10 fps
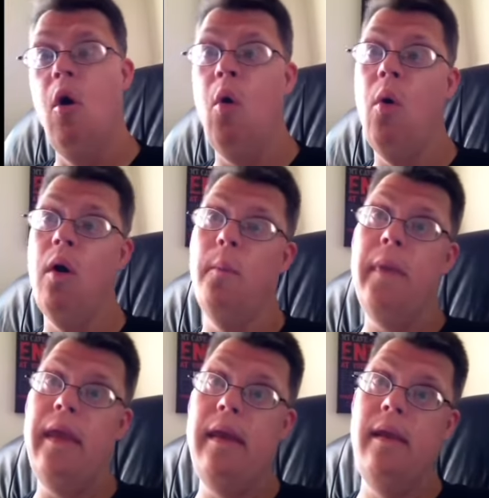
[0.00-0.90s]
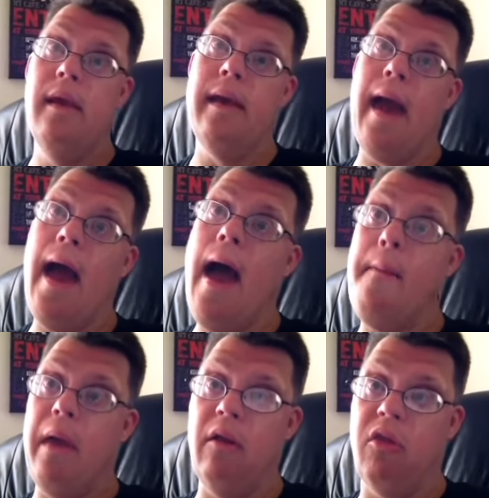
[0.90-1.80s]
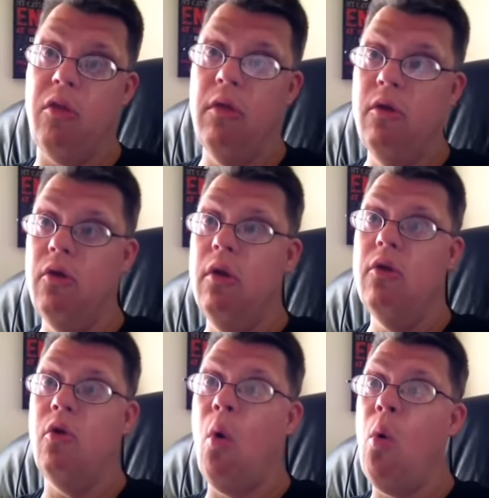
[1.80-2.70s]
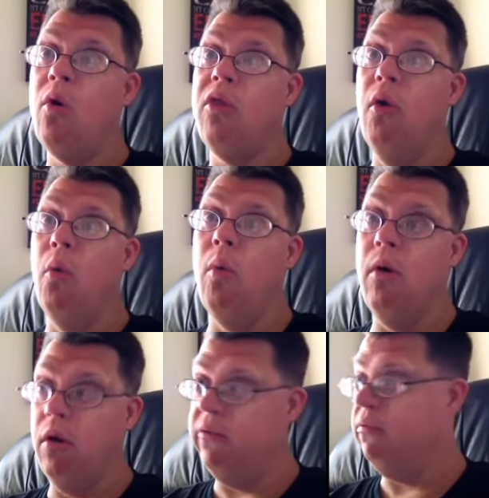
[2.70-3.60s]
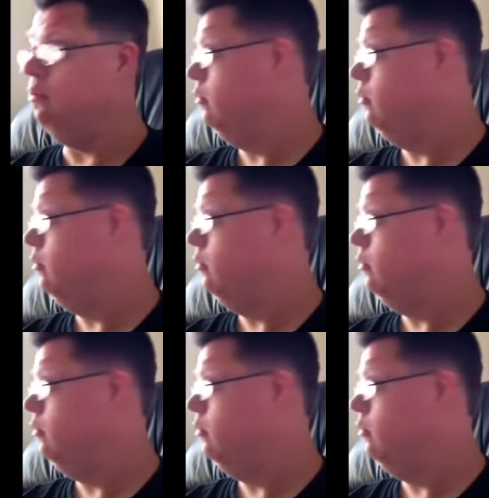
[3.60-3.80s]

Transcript: or mean comments towards the wolf.